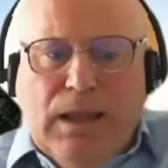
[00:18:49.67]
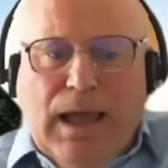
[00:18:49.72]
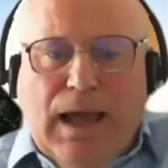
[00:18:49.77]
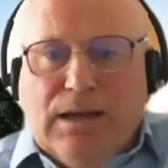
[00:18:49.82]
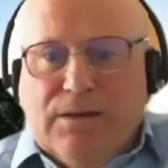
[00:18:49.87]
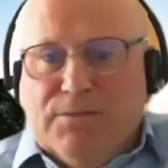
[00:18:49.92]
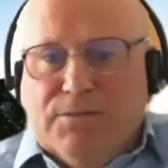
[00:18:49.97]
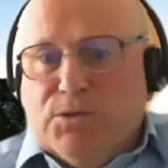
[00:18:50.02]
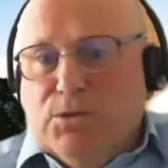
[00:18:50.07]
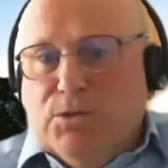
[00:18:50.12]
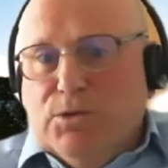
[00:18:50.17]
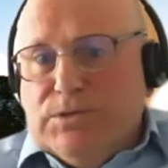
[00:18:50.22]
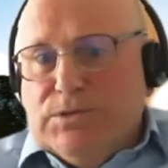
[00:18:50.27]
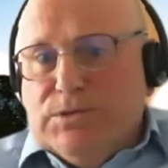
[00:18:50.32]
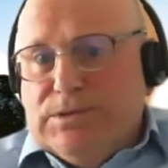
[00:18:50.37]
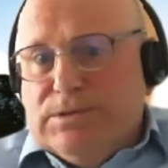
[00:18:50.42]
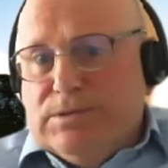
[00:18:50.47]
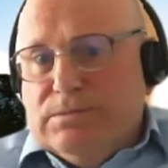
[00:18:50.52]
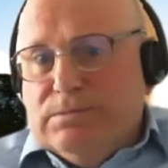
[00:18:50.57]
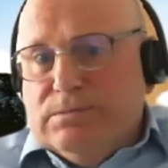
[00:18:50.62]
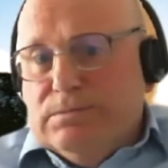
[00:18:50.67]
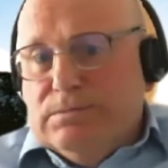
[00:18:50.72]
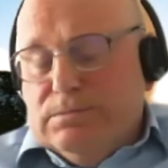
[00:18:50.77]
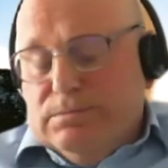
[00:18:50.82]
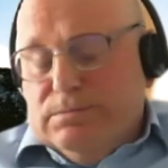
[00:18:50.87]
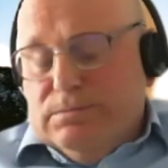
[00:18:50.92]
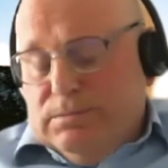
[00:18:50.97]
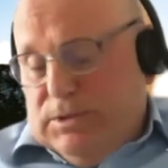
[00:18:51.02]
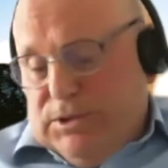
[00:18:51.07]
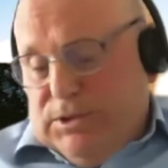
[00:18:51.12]
And of course,
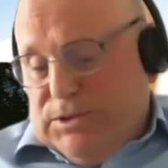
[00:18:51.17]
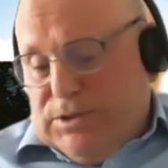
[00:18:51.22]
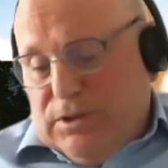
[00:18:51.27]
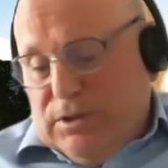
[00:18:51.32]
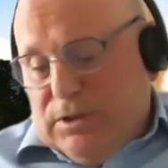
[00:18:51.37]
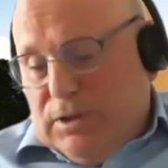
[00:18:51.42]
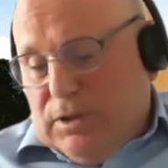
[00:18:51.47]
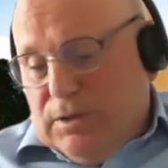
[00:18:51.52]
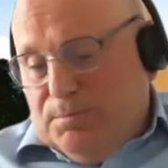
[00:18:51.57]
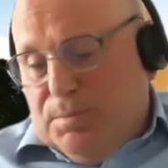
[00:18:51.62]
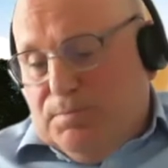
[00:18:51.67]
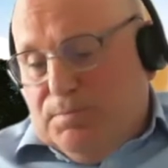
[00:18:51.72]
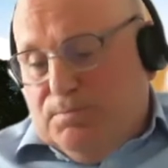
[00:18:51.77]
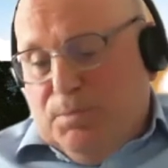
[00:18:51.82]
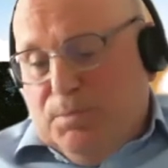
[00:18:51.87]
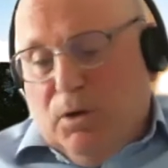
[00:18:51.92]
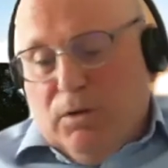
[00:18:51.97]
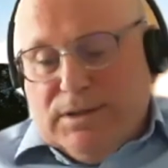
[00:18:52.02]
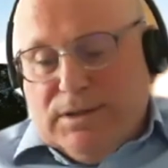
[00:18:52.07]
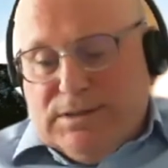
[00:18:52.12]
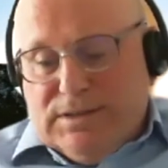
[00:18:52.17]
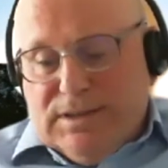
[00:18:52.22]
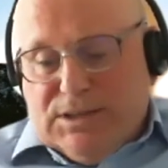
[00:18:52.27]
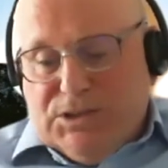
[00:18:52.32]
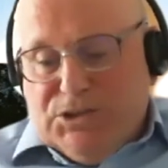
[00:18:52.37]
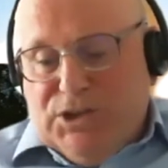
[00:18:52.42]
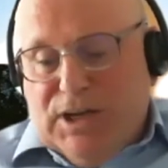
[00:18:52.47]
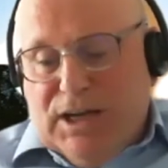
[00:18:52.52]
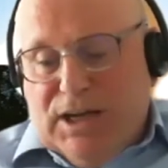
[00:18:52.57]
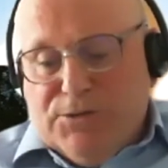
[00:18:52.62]
just look at
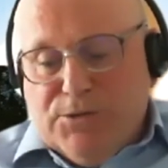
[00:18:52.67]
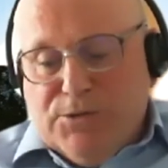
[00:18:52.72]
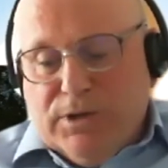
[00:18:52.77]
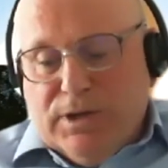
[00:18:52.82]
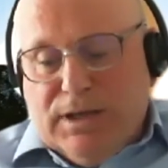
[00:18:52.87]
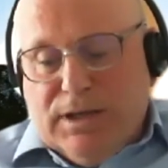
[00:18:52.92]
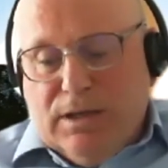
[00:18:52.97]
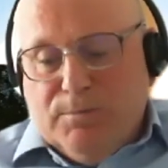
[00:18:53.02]
politics generally.